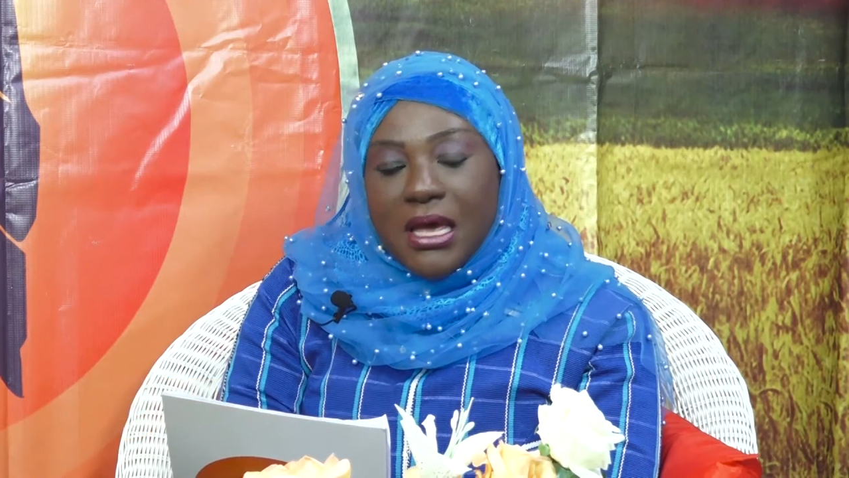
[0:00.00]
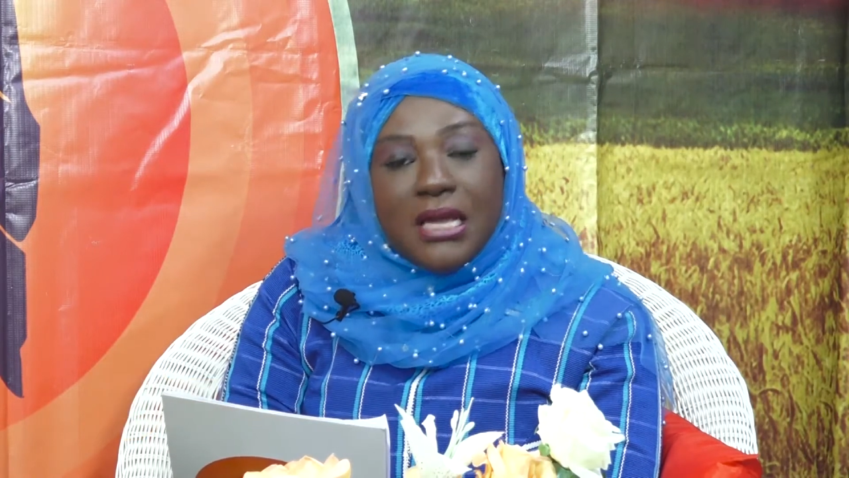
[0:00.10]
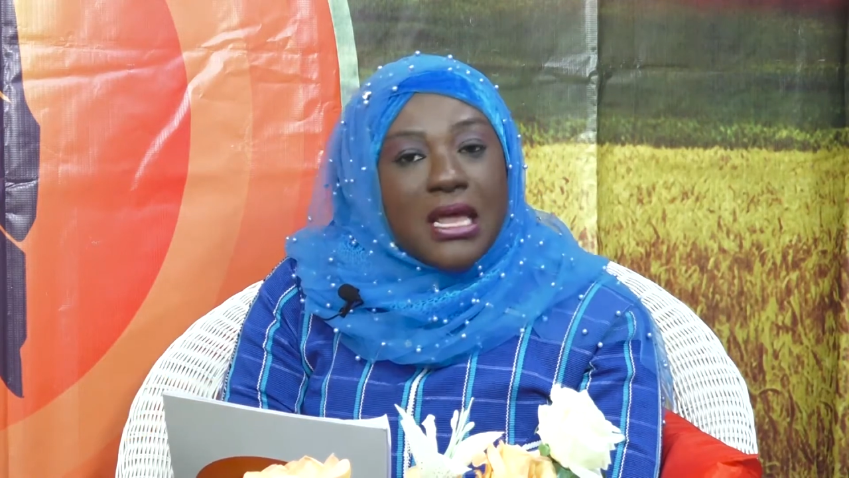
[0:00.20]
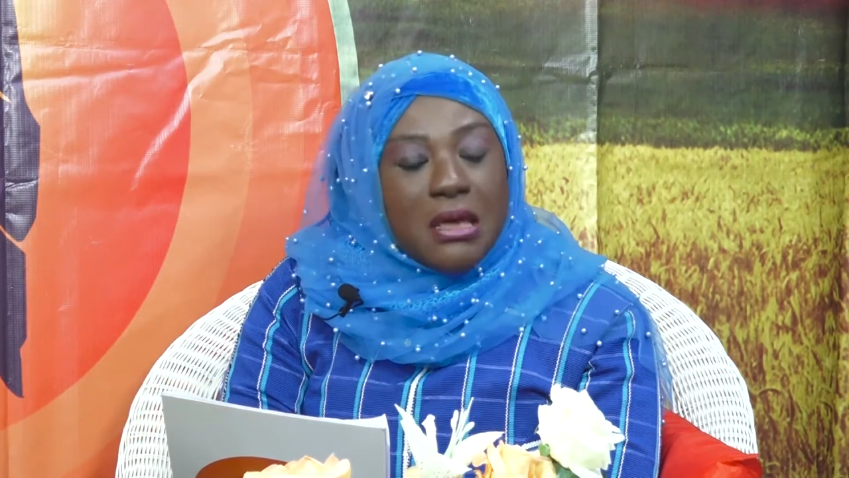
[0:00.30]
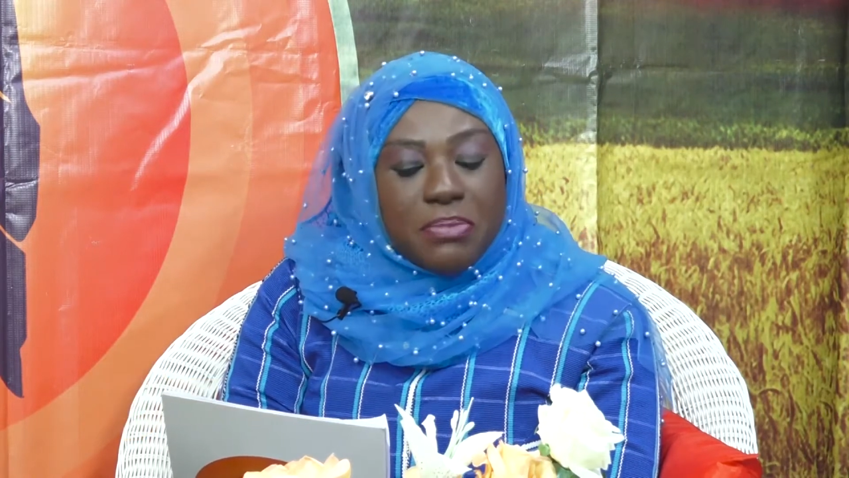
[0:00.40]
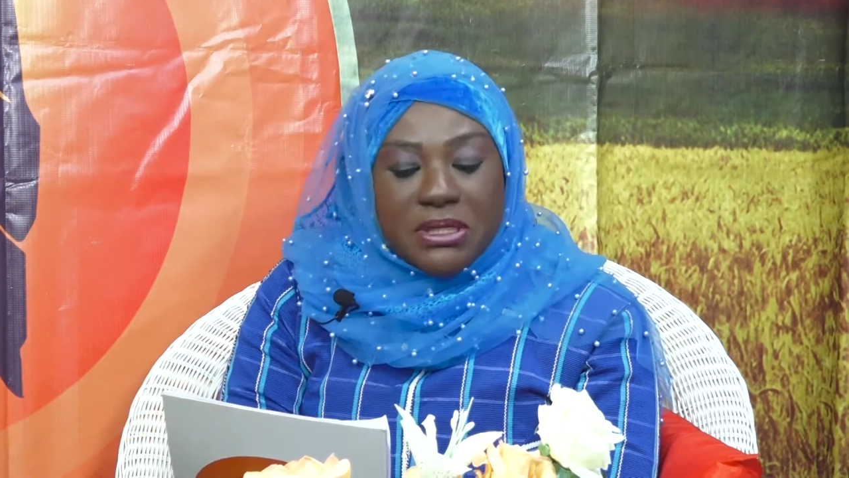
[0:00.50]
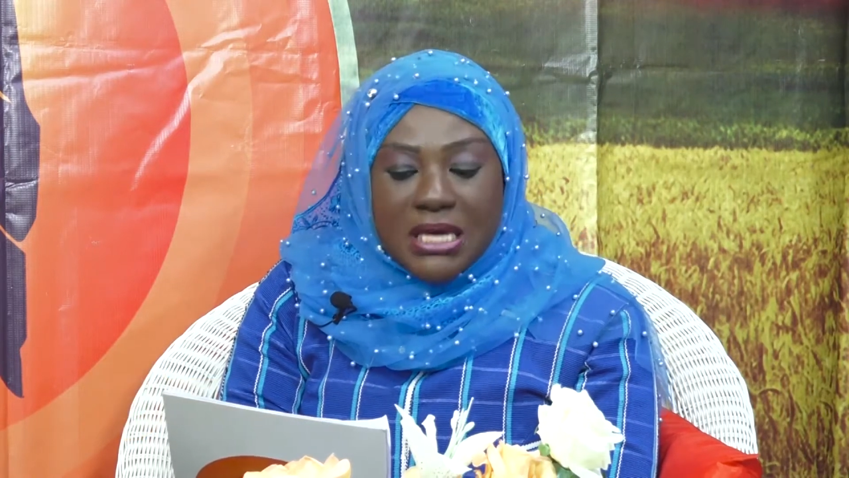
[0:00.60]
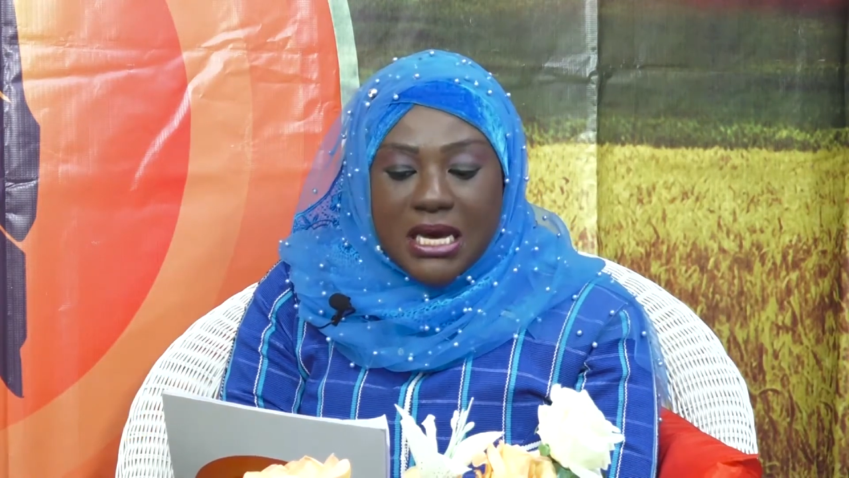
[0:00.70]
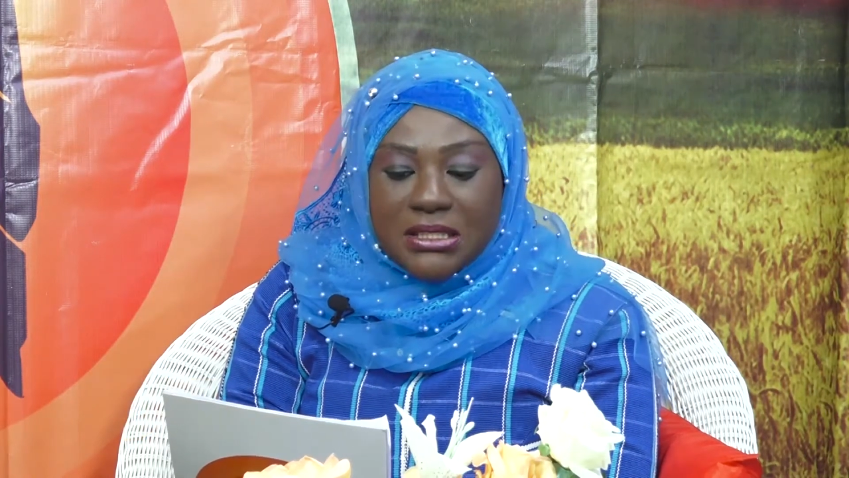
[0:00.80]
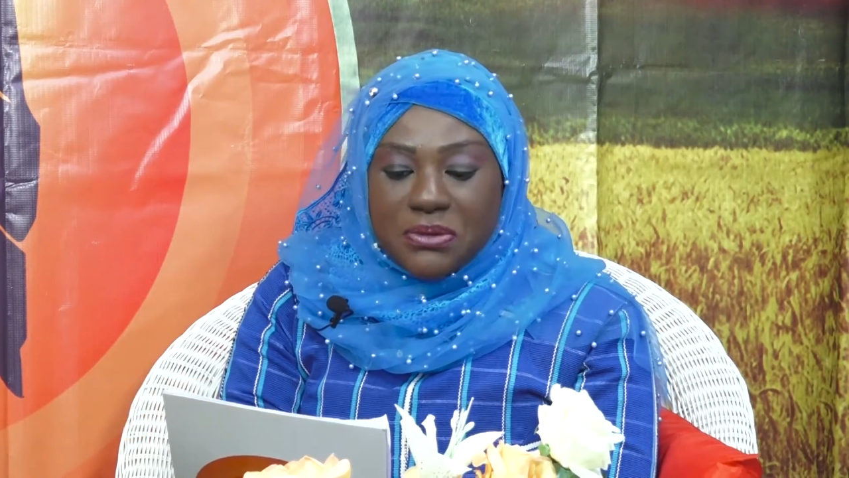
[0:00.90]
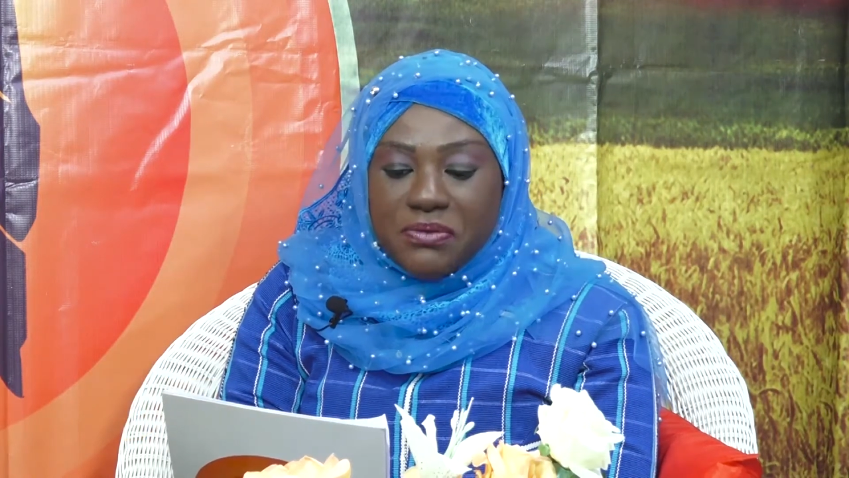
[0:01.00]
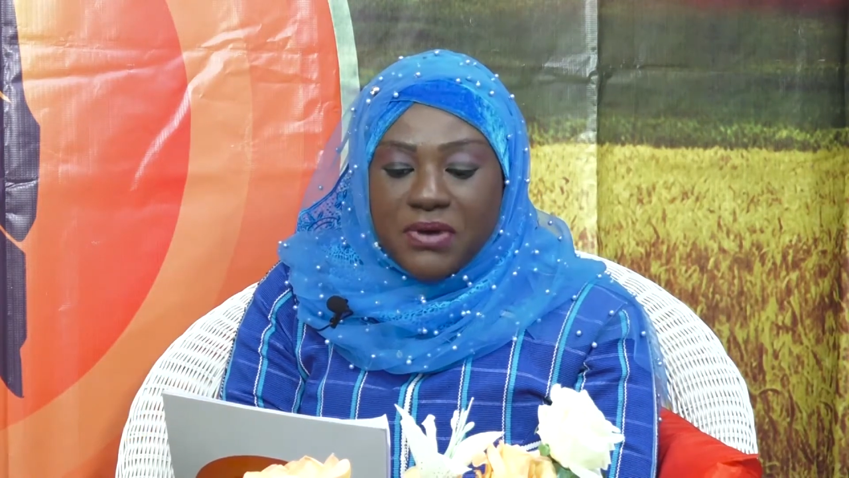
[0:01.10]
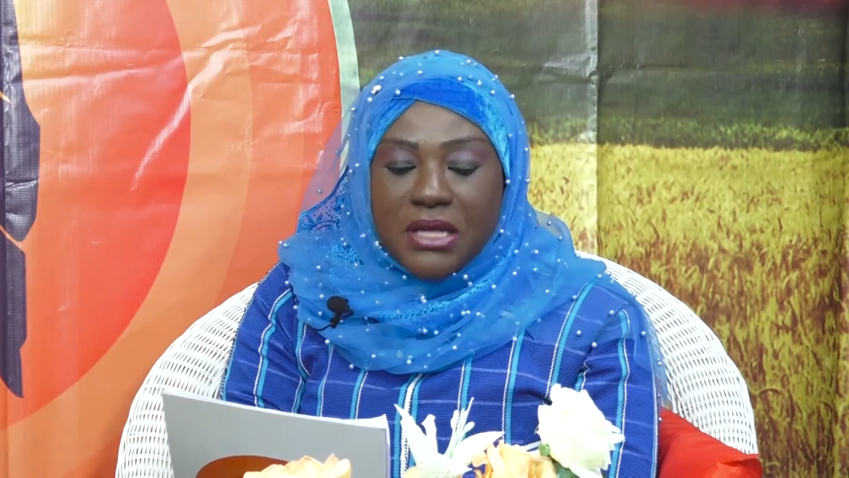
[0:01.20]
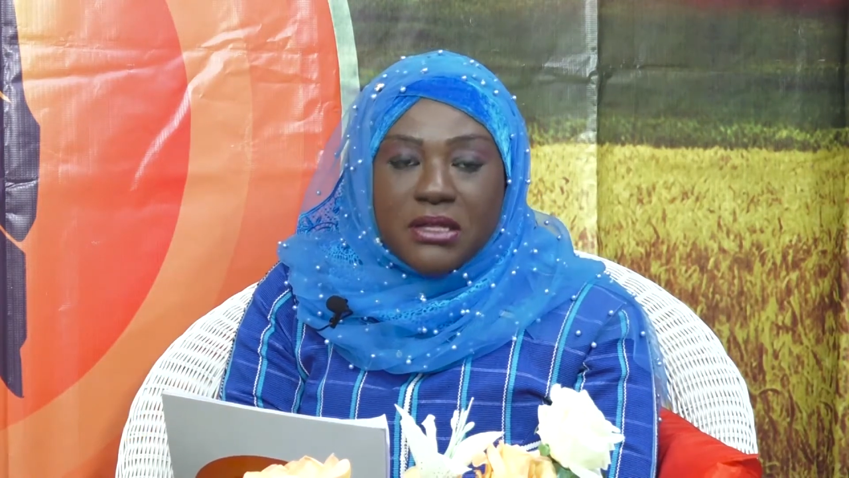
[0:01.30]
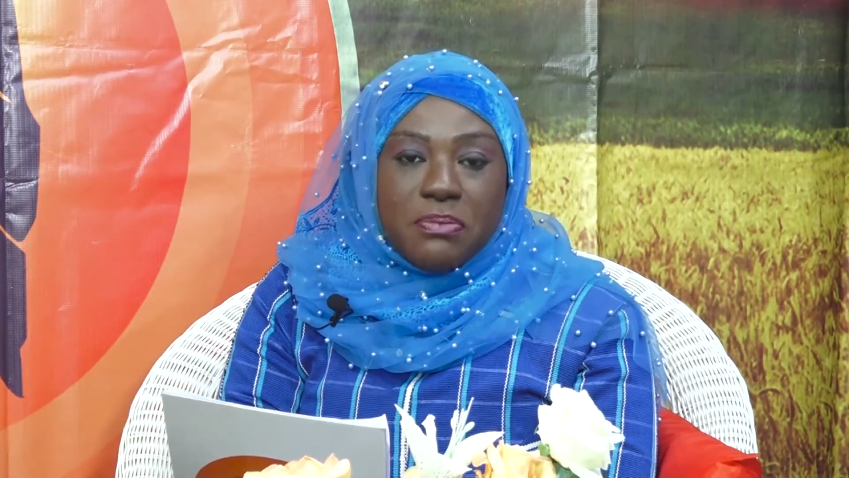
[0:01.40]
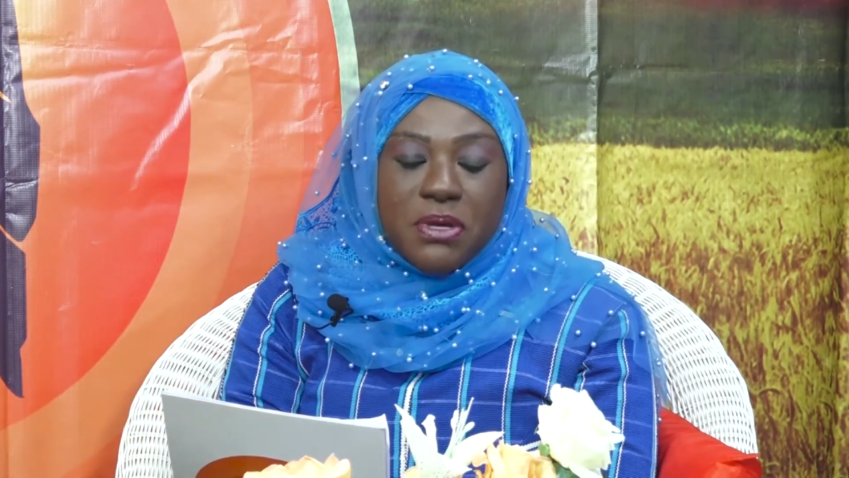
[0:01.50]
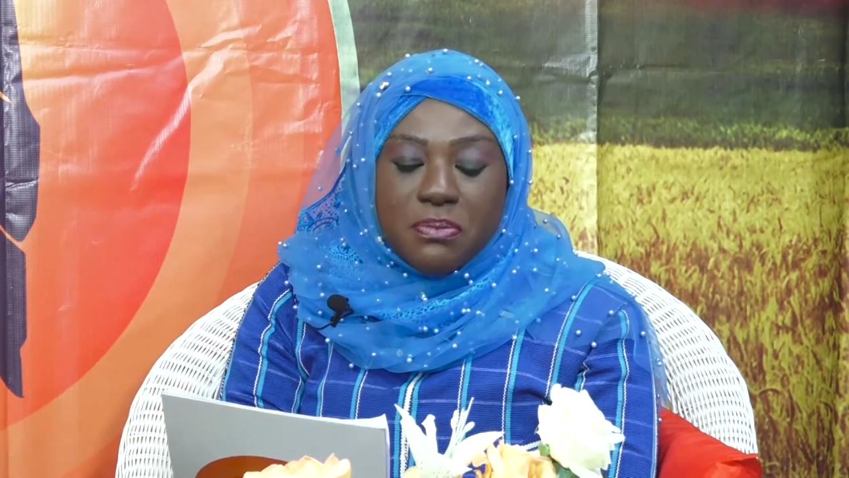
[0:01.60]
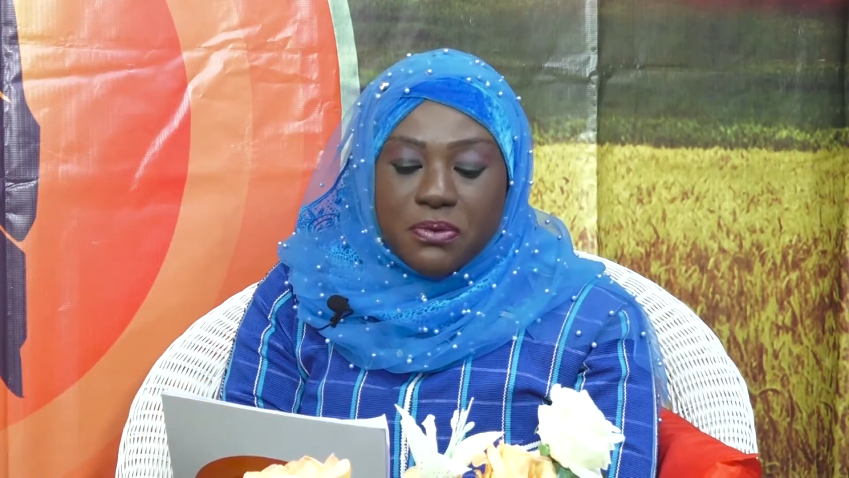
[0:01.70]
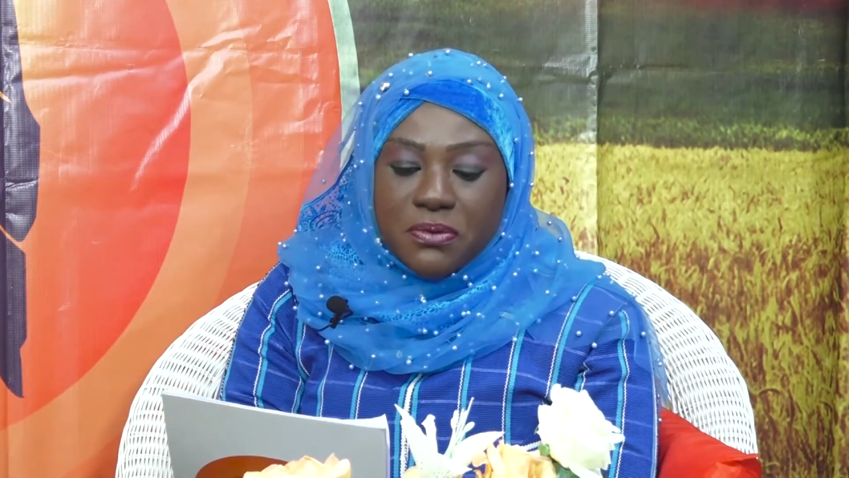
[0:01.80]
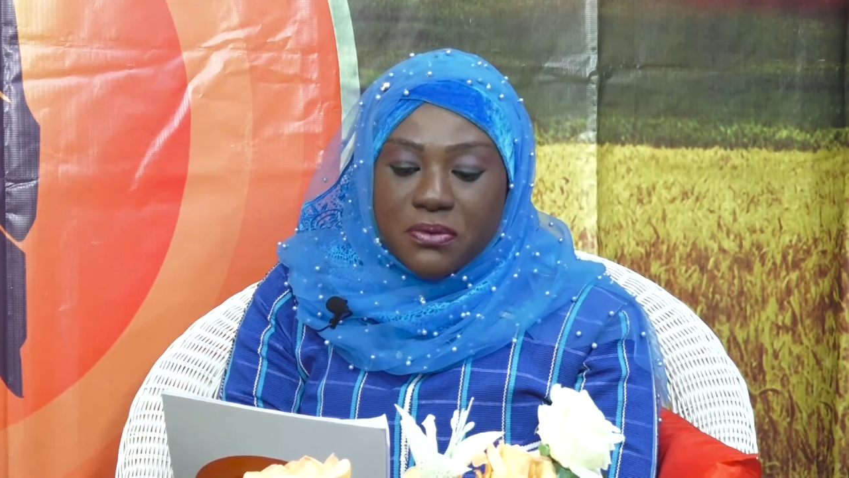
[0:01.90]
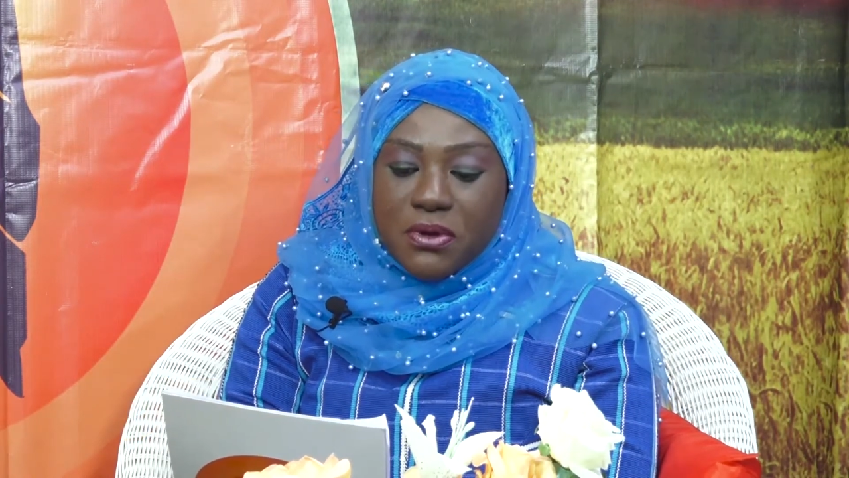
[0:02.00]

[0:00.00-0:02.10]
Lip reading: and empathizing with other people.